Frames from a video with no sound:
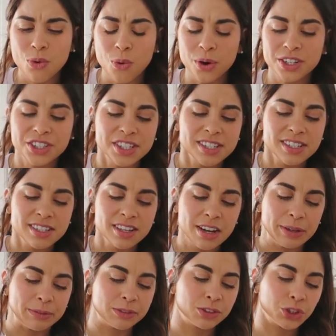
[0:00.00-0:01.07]
gorgeous
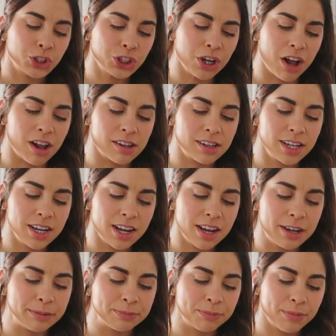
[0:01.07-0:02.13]

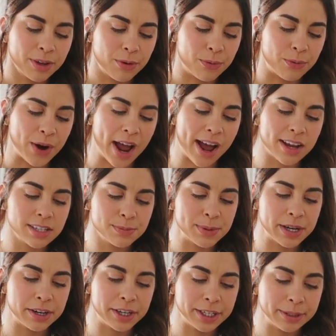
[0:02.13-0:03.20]
chocolatey
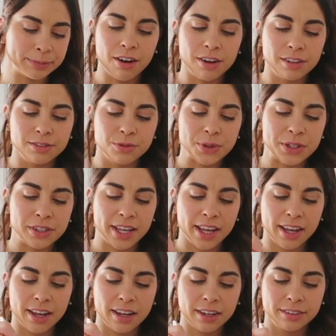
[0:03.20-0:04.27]
raspberry olive oil
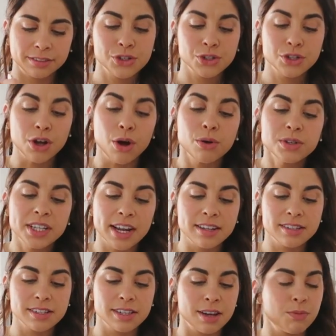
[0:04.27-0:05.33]
cake. So
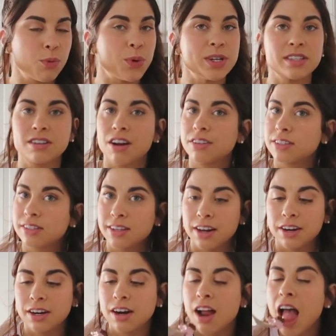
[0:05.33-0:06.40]
dense and moist on the
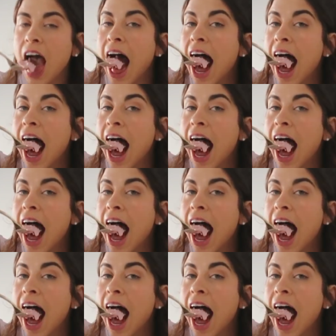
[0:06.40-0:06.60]
center.